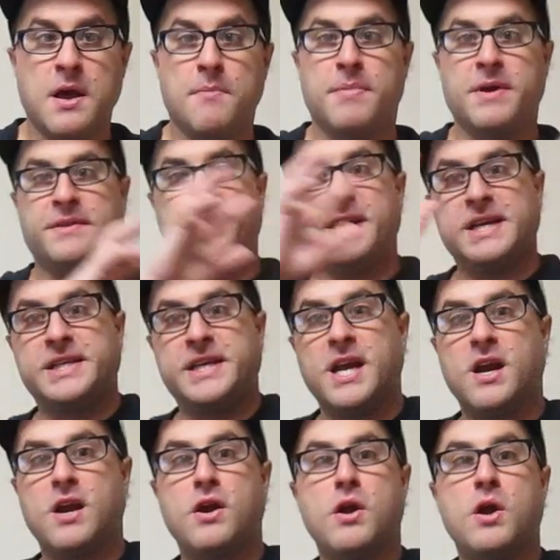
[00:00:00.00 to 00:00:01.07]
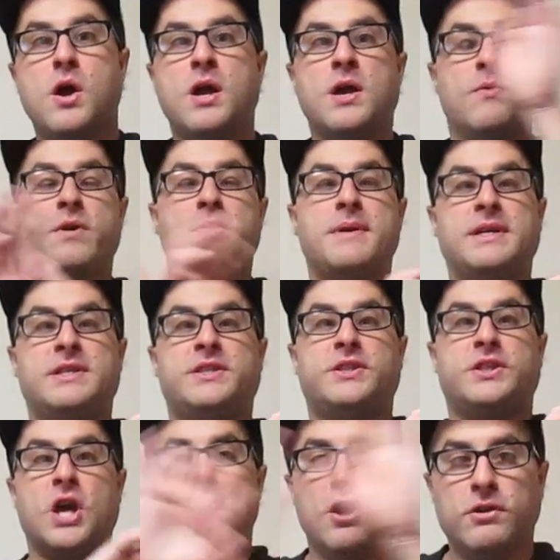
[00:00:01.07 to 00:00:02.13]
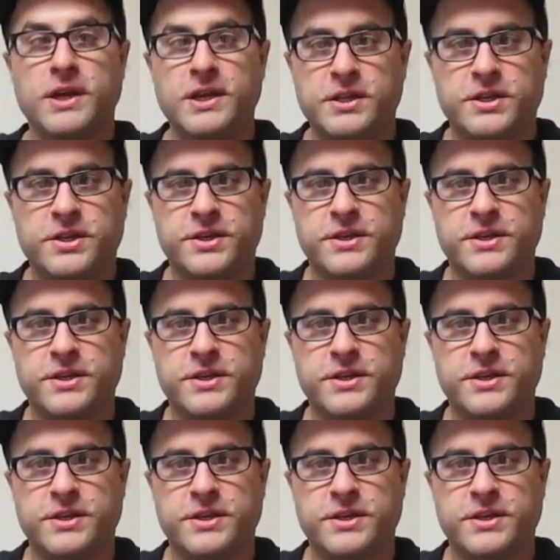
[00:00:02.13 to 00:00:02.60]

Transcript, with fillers: But this year, we're going to be totally